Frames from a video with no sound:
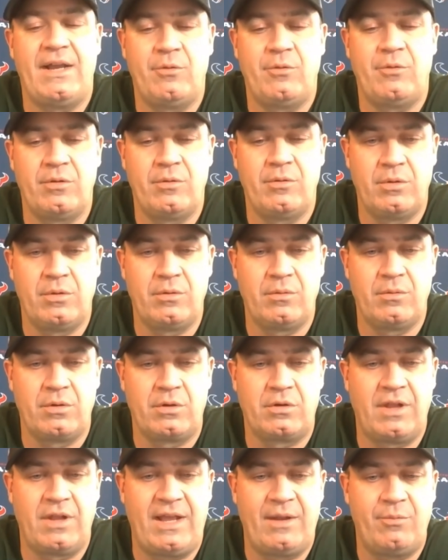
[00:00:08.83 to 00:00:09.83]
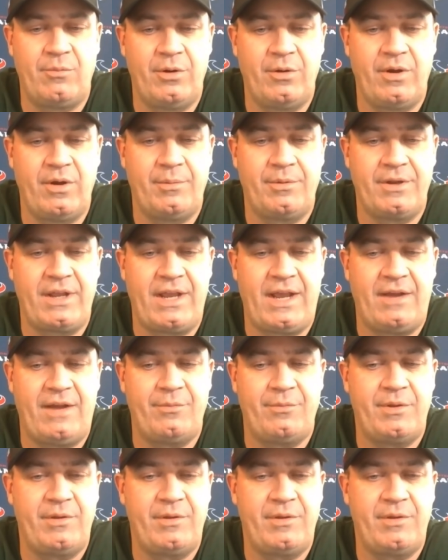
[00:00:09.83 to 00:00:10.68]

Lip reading: We're glad we were able to have him.